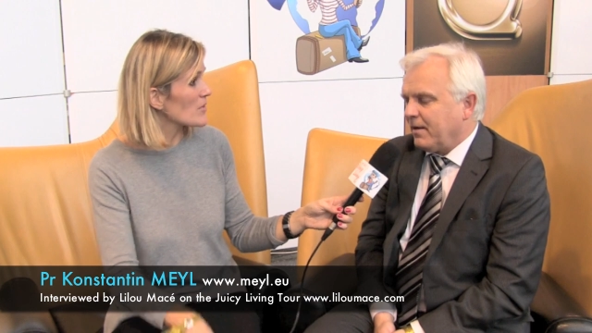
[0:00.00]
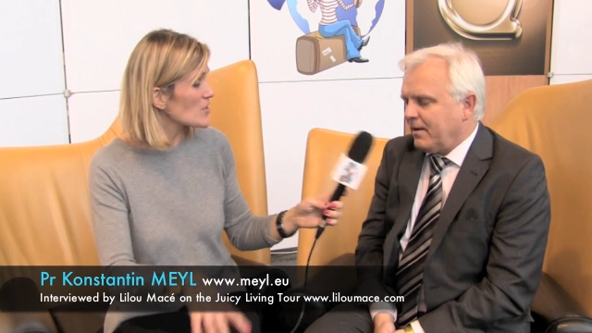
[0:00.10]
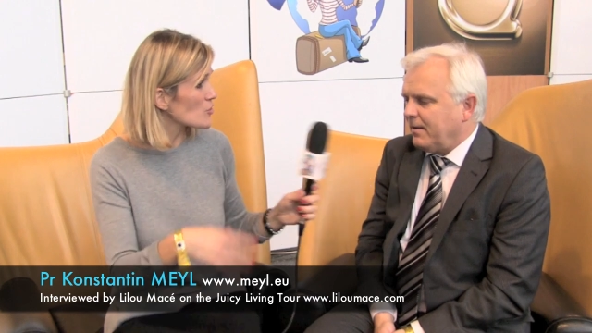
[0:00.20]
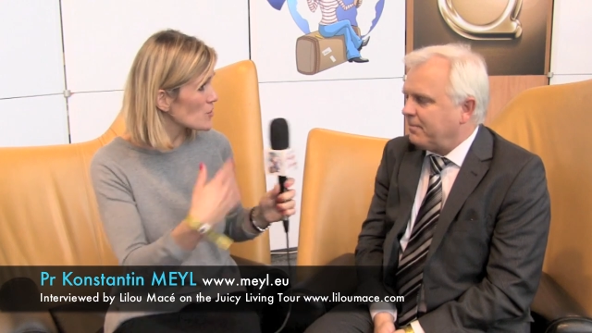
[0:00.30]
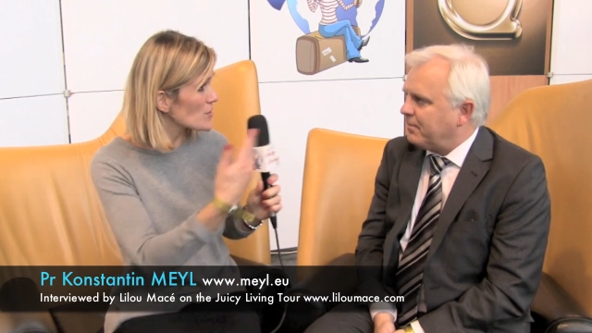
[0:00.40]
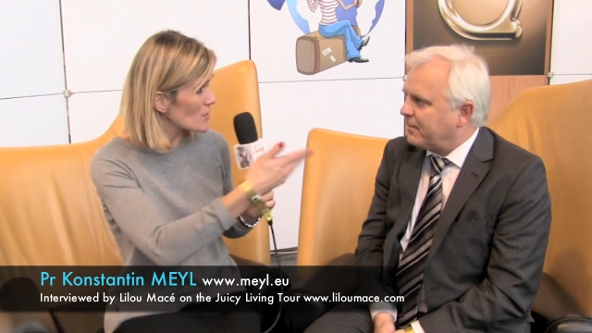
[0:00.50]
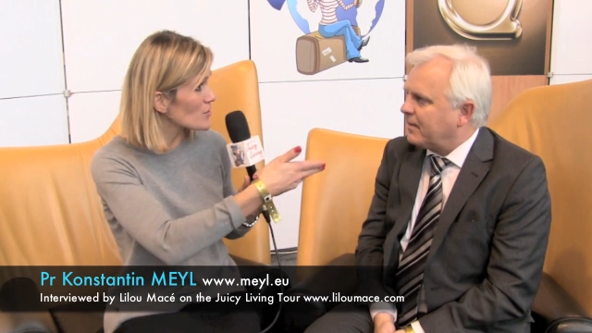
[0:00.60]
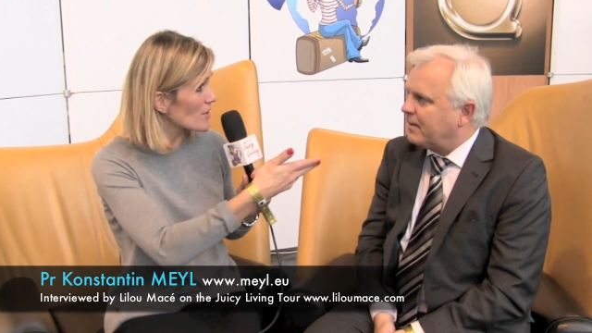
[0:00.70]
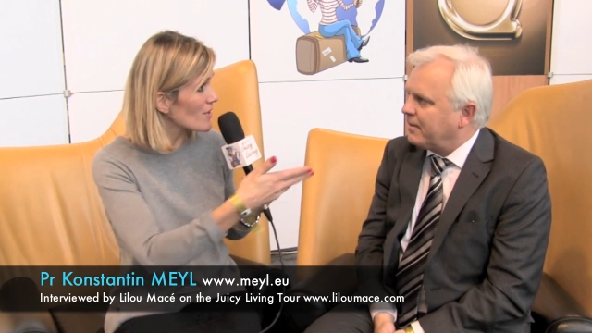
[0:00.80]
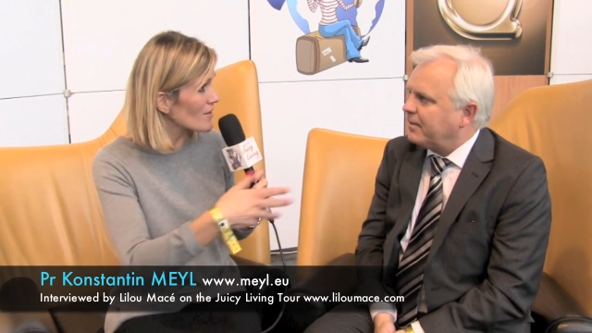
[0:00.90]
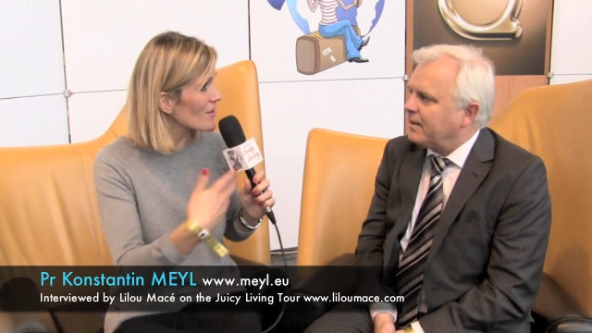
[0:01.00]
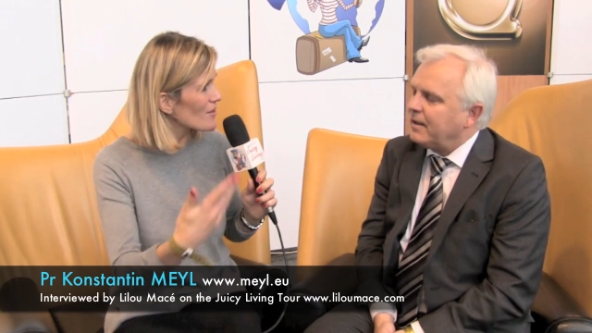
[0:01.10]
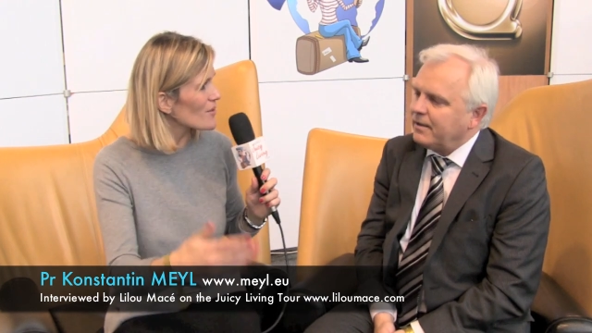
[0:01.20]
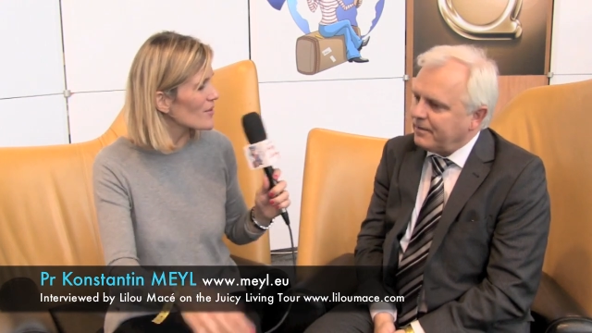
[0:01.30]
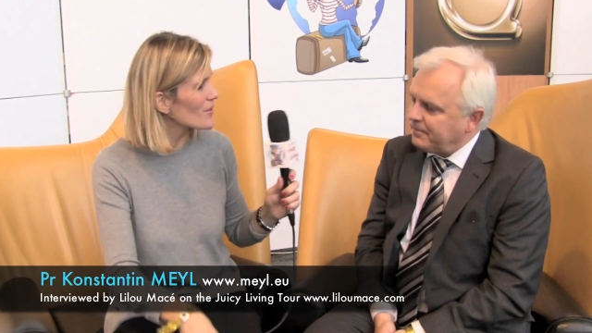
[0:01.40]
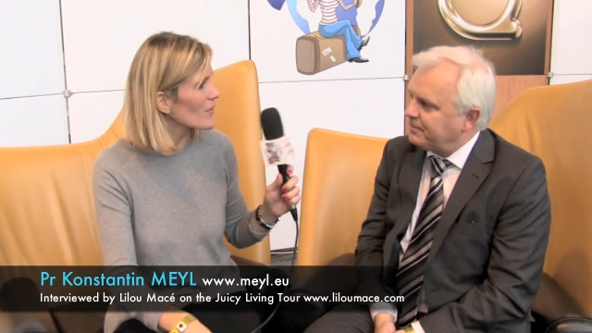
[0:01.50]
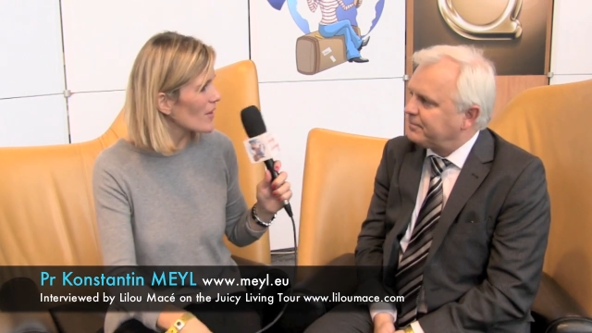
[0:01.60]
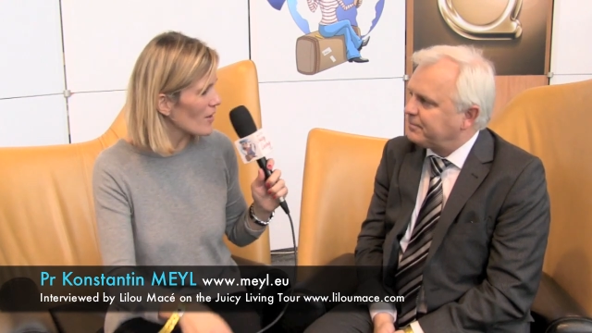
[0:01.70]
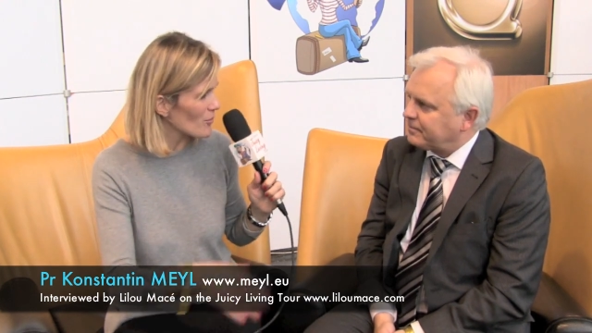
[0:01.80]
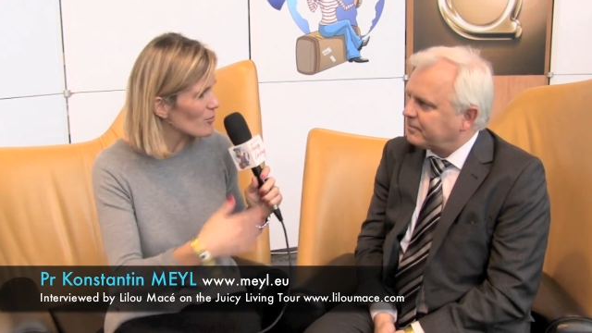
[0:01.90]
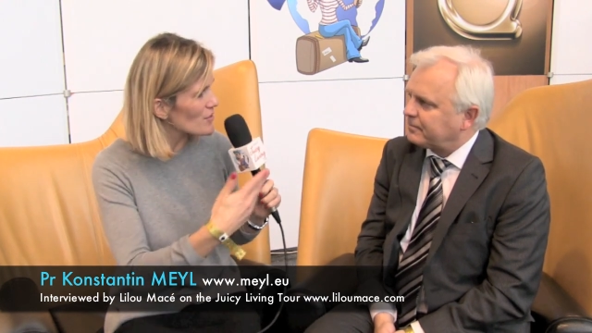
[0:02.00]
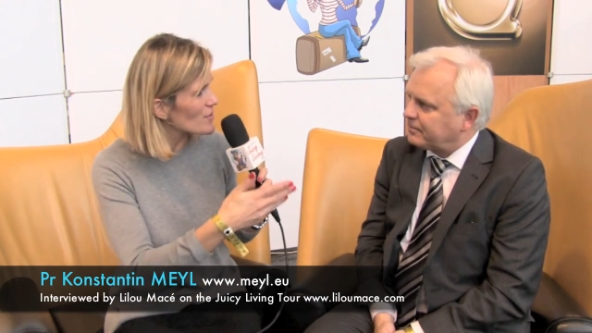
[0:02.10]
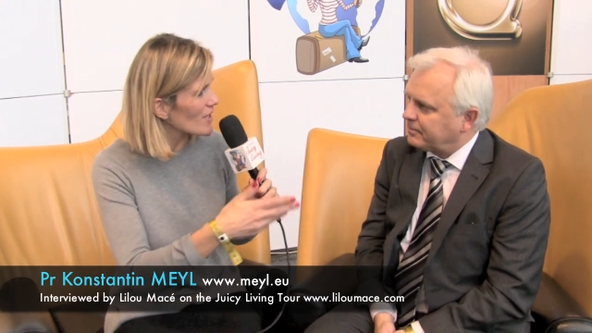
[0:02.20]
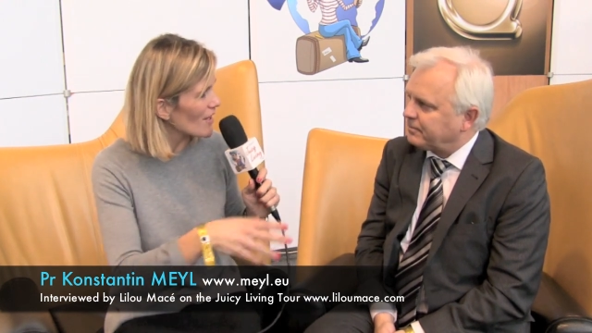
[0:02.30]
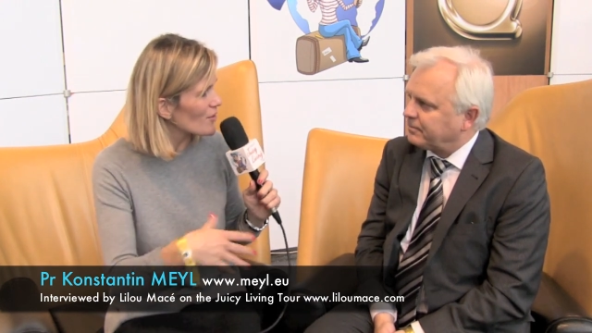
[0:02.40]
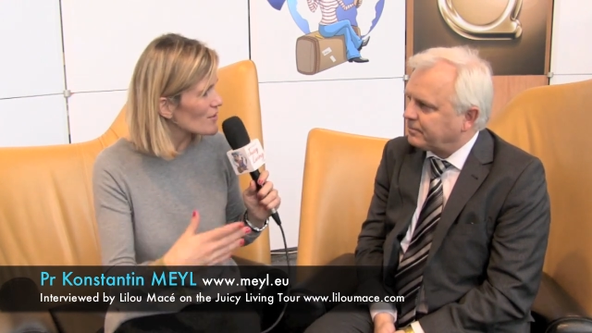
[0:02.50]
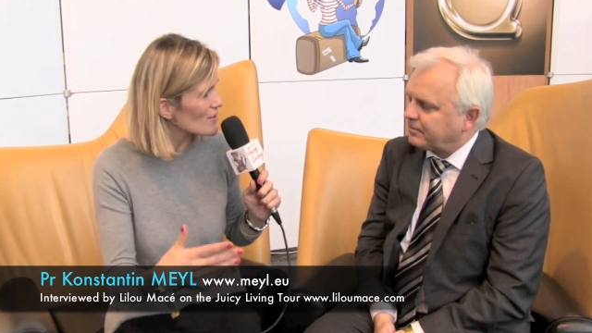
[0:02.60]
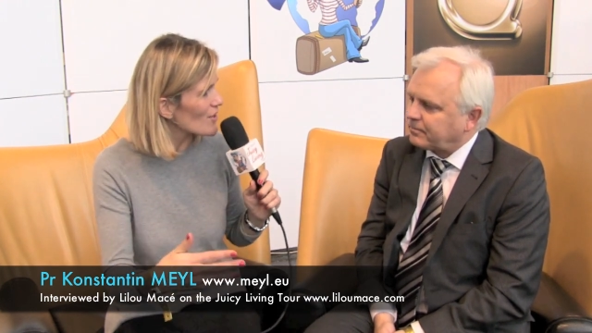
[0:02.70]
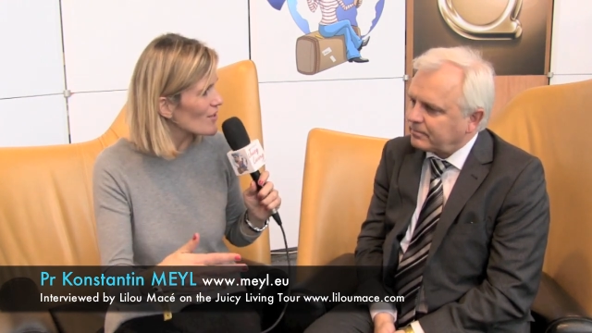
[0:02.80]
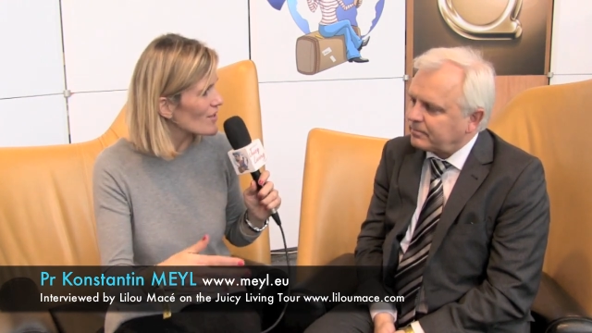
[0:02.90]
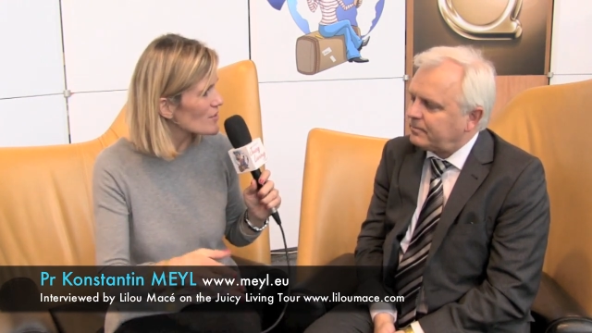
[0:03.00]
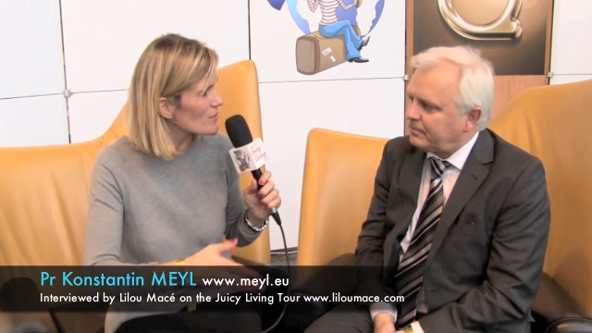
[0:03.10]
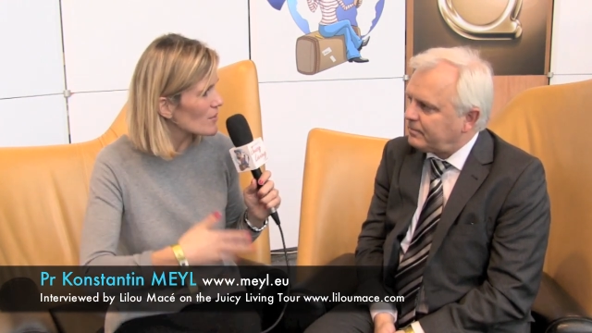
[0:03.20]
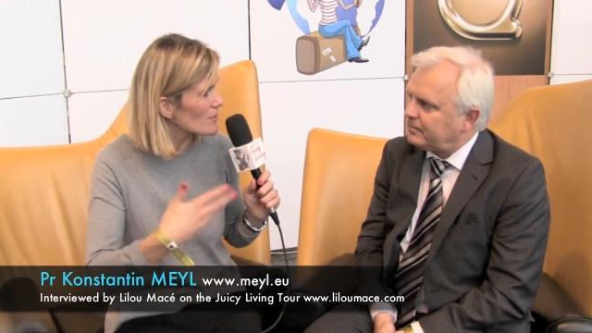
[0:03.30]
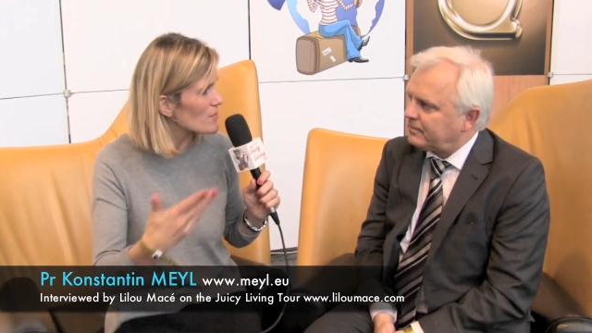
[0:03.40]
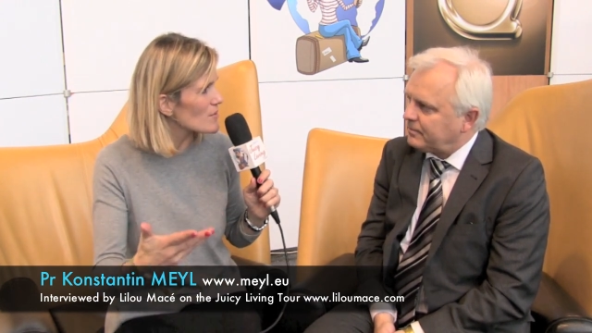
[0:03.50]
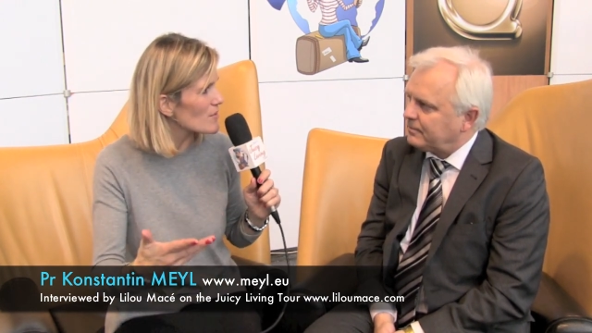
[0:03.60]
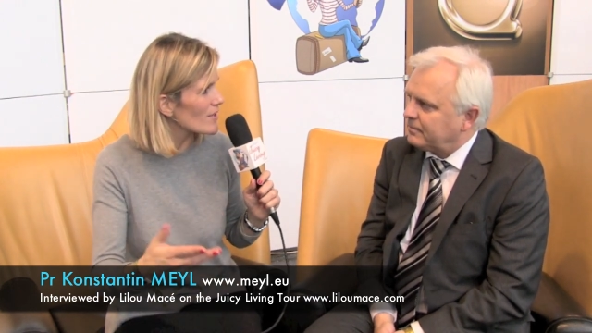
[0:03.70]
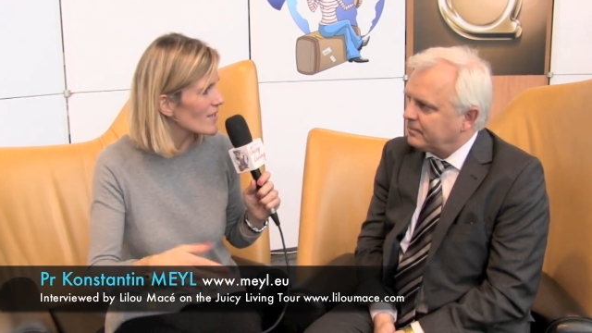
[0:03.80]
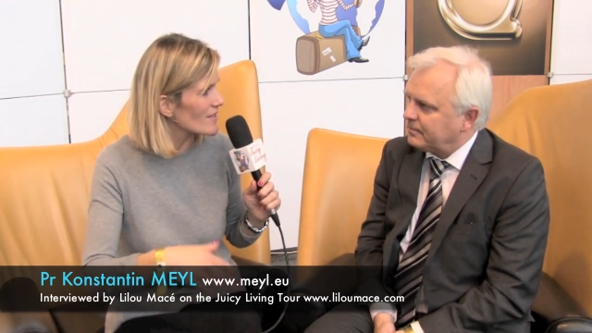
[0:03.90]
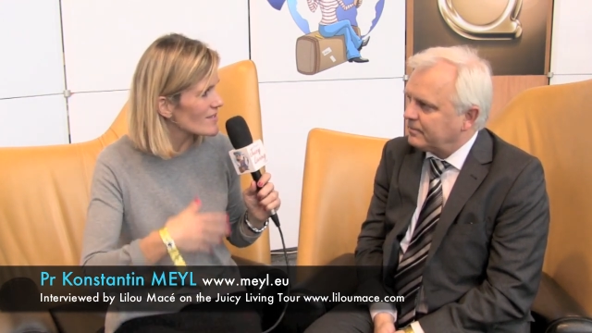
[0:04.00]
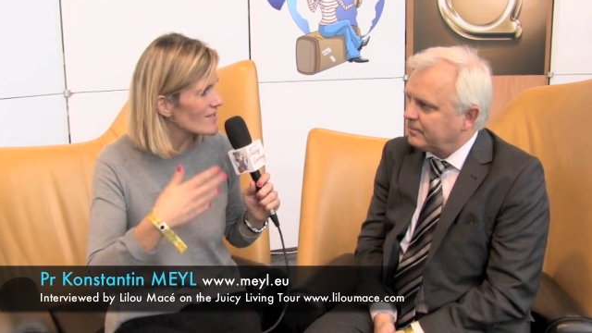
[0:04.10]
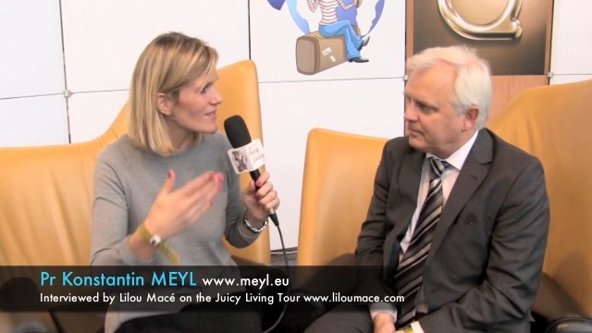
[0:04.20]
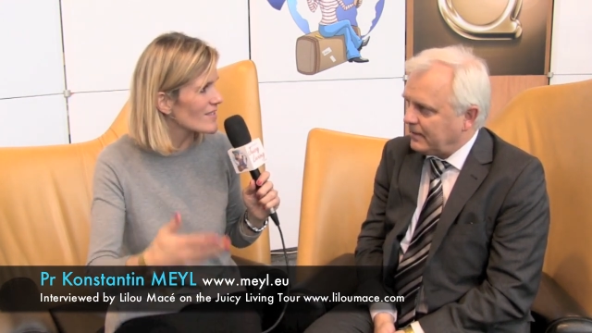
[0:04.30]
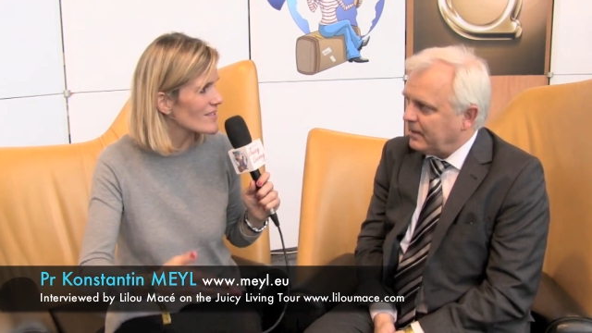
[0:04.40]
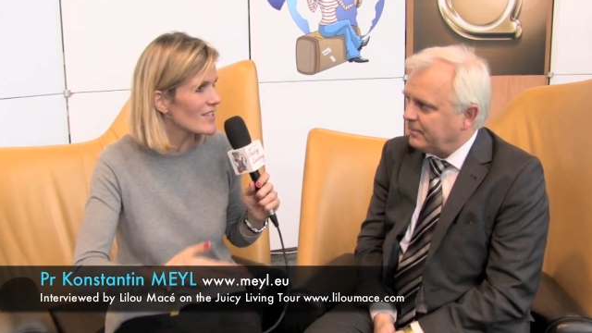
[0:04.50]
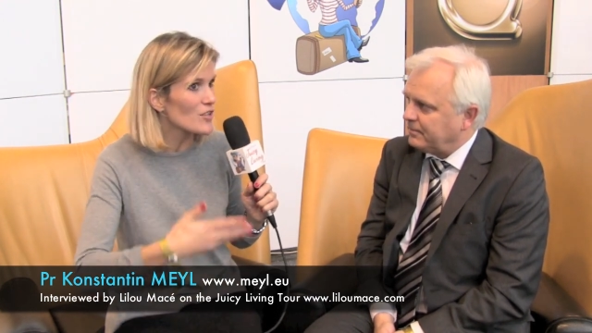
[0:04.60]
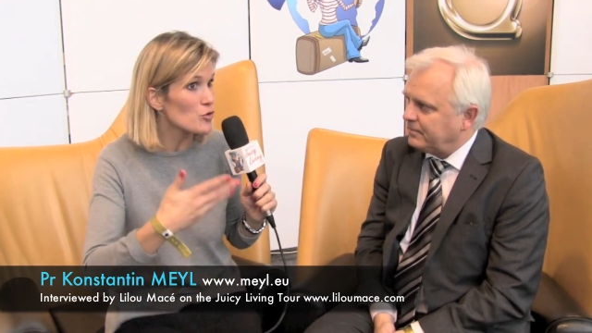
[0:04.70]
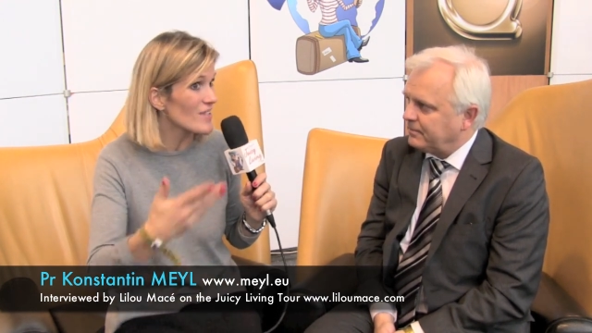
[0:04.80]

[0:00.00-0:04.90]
Speaker 1: it's interesting to hear you. I was saying, I appreciate. I know it's not an easy one, especially it's it's yeah. in